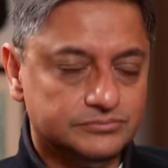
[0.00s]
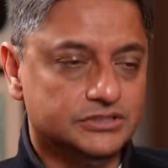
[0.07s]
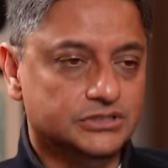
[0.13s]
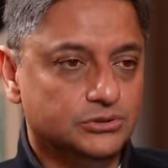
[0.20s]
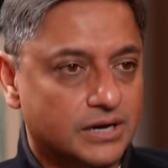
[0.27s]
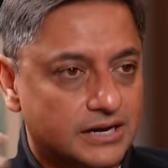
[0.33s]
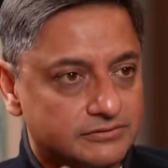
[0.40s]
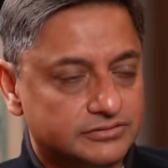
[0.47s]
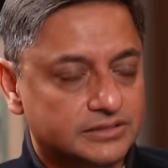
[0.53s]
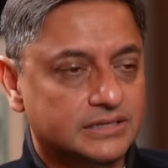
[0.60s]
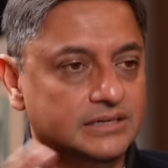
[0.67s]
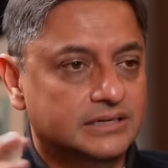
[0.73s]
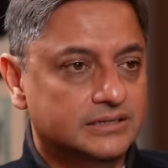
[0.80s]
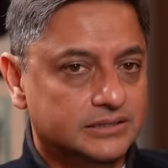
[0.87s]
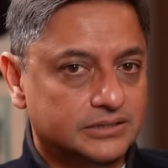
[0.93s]
You have
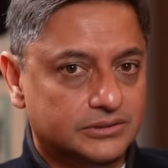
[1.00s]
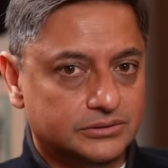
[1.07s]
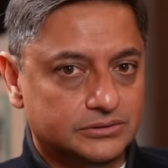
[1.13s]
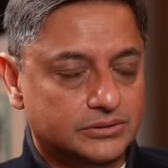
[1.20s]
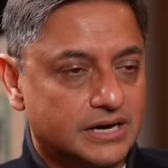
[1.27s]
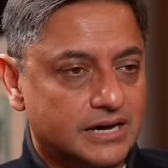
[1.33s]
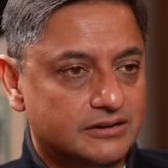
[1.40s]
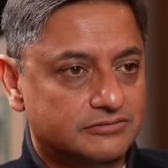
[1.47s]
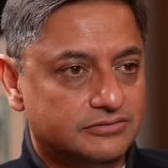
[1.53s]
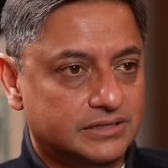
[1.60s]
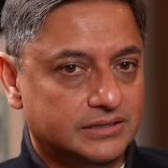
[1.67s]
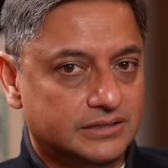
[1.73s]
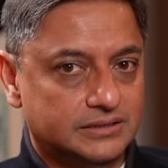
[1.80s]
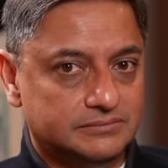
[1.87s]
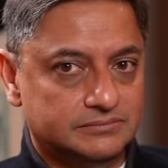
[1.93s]
you know you have
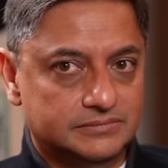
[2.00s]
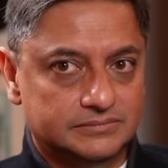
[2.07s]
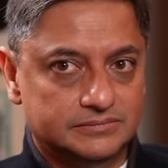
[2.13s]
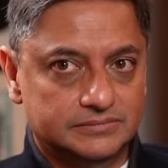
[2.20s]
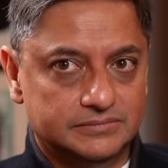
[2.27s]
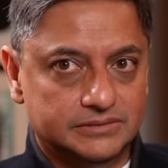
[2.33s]
um,